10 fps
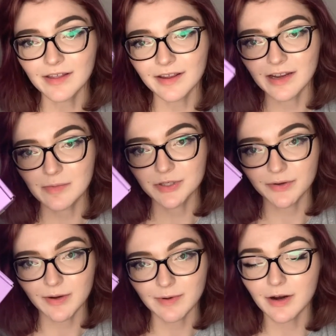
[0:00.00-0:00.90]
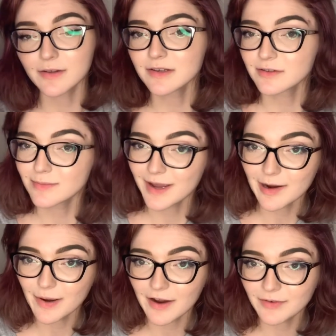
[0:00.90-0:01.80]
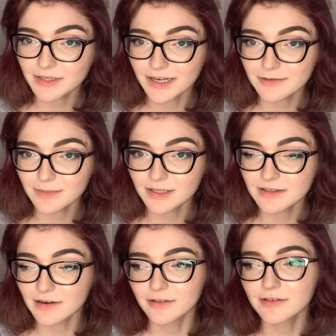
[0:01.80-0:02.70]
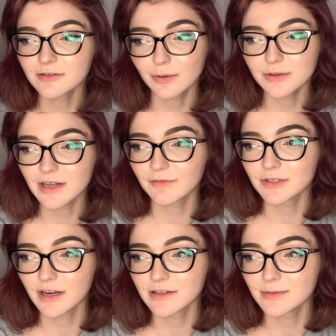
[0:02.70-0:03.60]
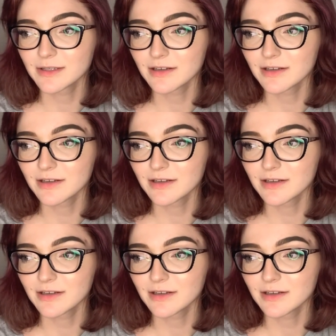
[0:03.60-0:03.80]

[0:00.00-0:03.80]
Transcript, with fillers: They keep showing me all these new makeup advertisements and all these clothes advertisements.